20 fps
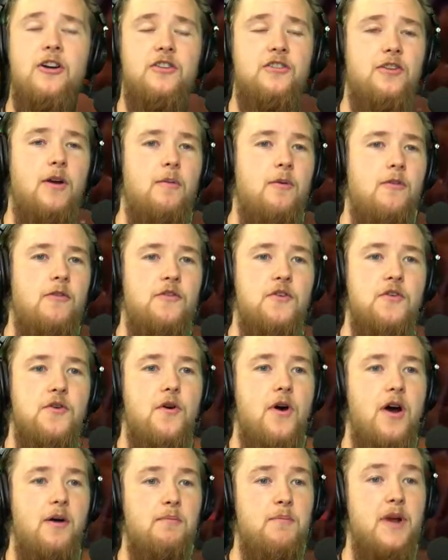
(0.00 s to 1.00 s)
Some of
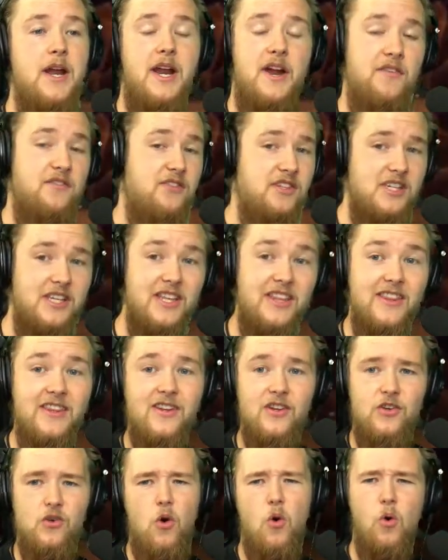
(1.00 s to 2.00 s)
you may have seen
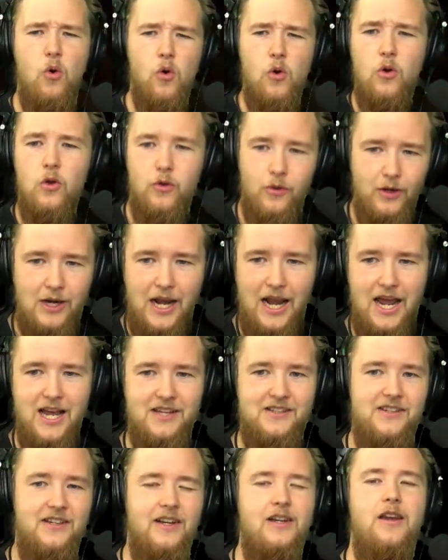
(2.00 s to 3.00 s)
the old
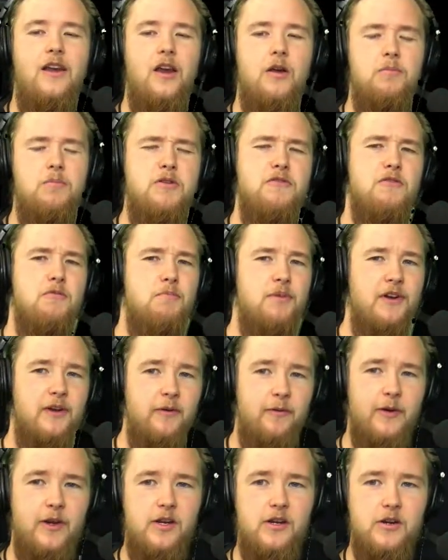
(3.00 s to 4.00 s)
classic PvP
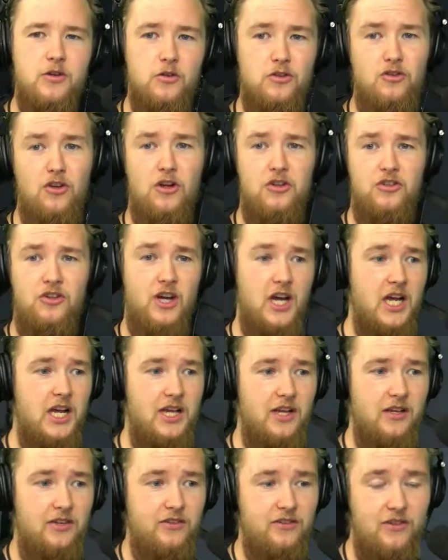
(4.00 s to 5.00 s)
videos such
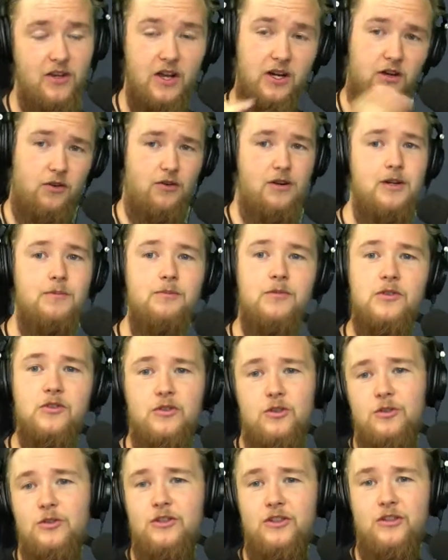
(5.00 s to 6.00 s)
as Grimm's
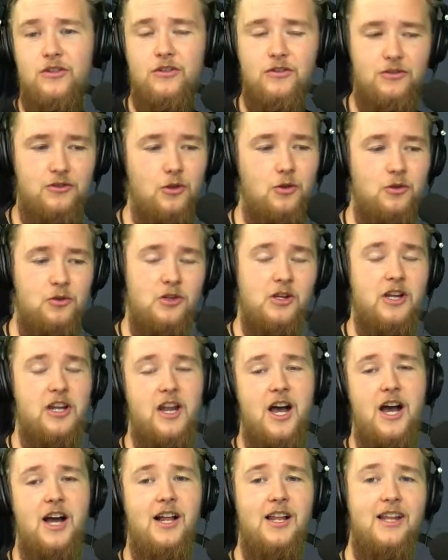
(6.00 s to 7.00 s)
Total
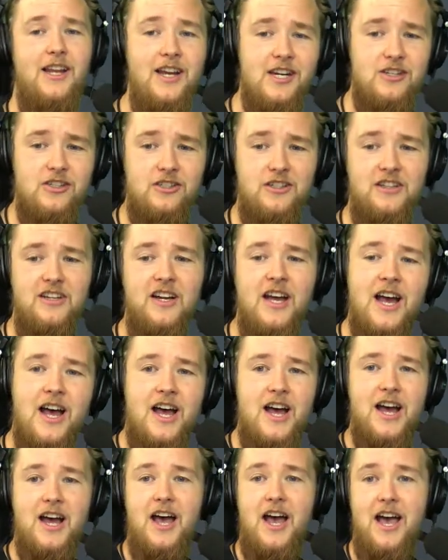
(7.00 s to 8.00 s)
Annihilation
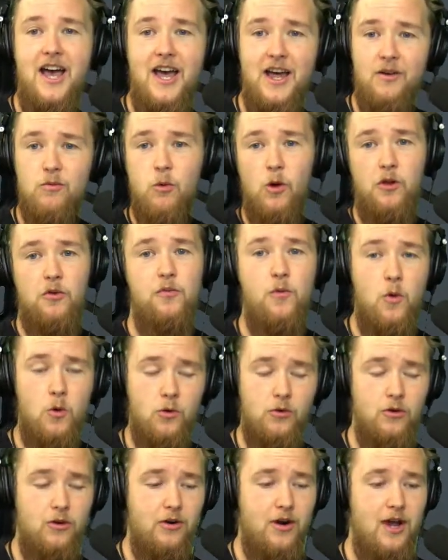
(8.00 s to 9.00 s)
and World of
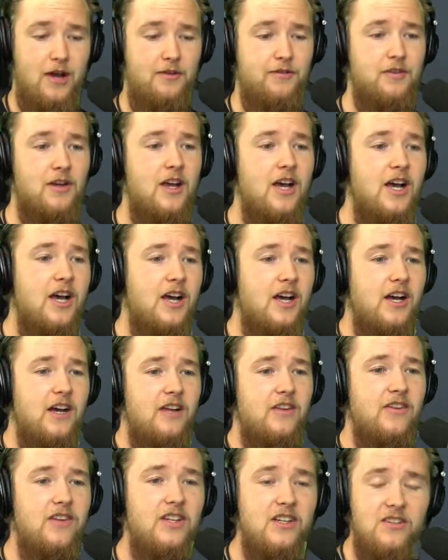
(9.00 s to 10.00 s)
Warcraft.
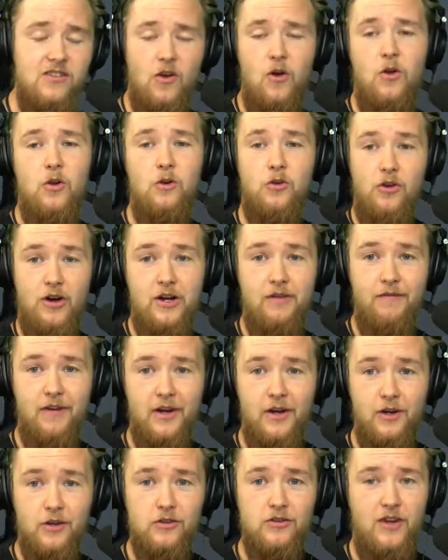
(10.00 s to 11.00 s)
These are all great
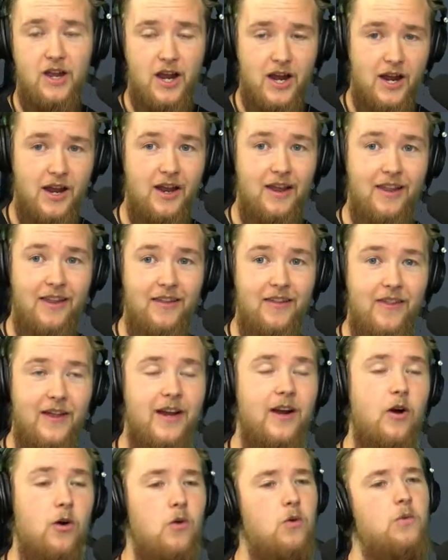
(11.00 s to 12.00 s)
videos, and
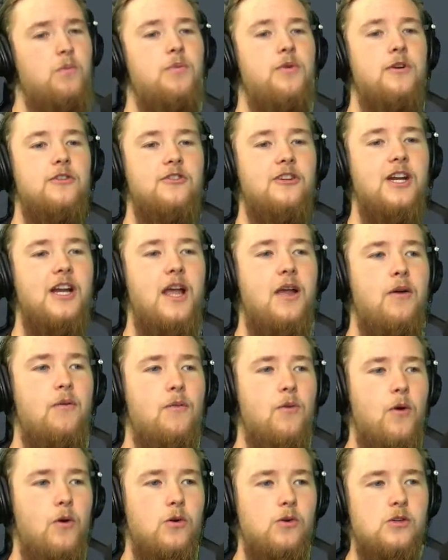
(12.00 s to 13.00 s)
they all portray
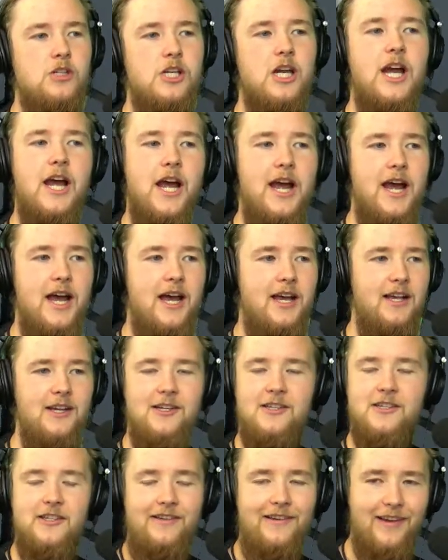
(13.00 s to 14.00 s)
rogues
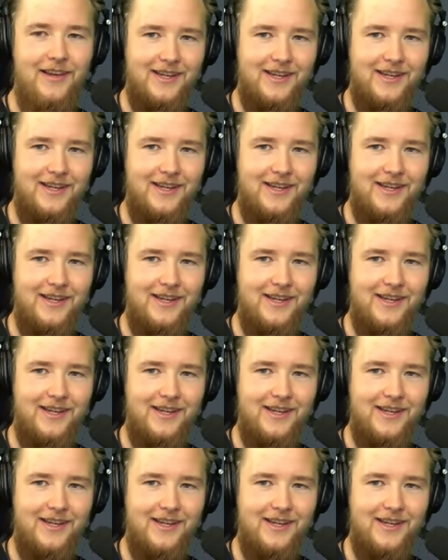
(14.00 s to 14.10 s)
as